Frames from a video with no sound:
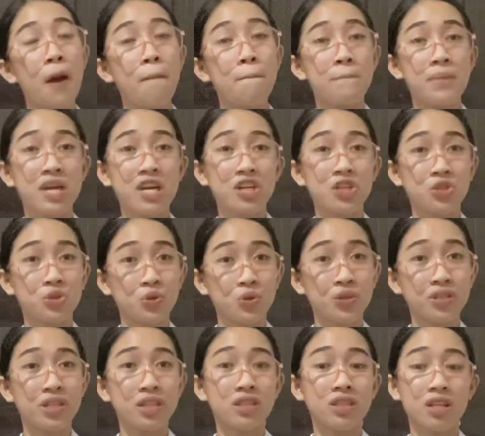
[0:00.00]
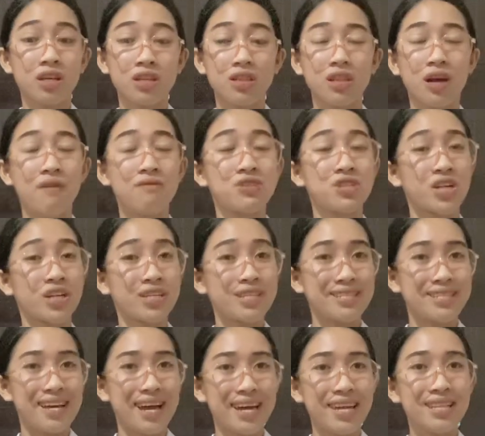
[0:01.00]
Make sure that the gloves are
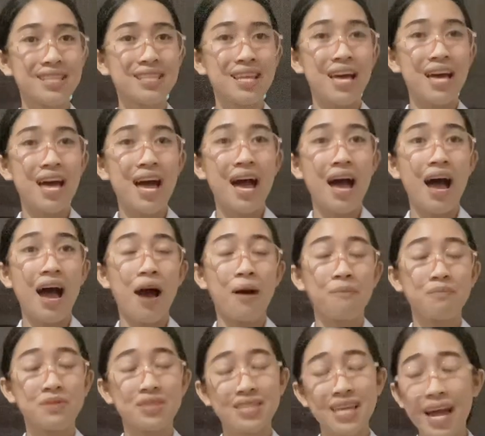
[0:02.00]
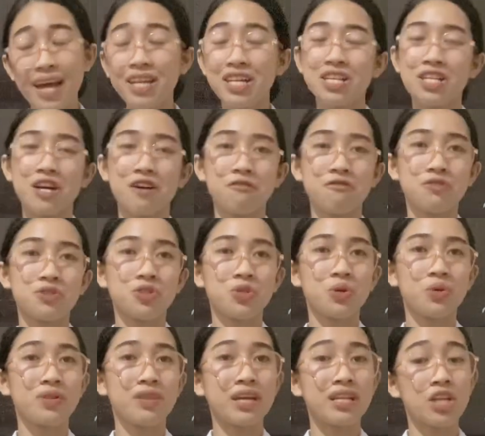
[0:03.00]
tight, um, tight enough
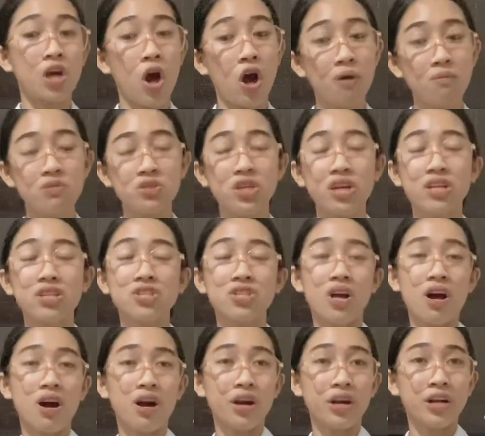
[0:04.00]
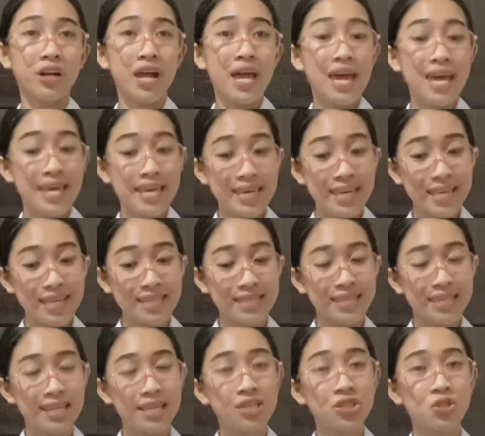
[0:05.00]
so that objects are
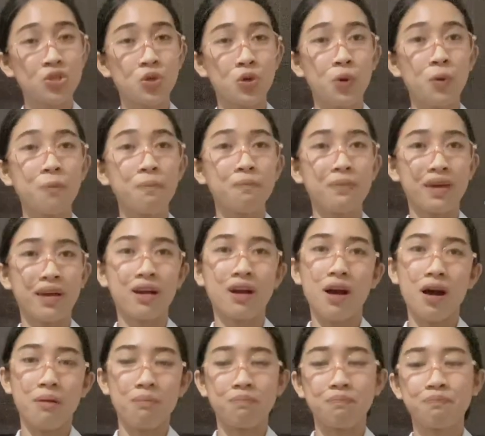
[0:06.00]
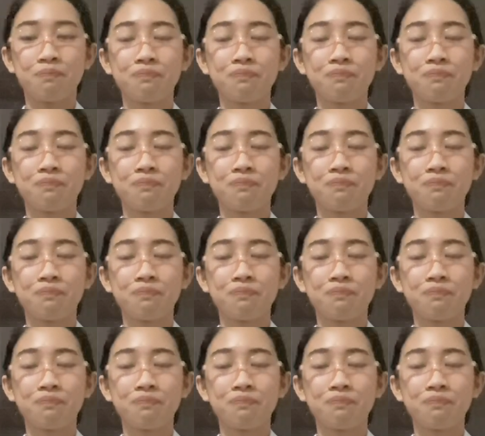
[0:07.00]
easy to pick up.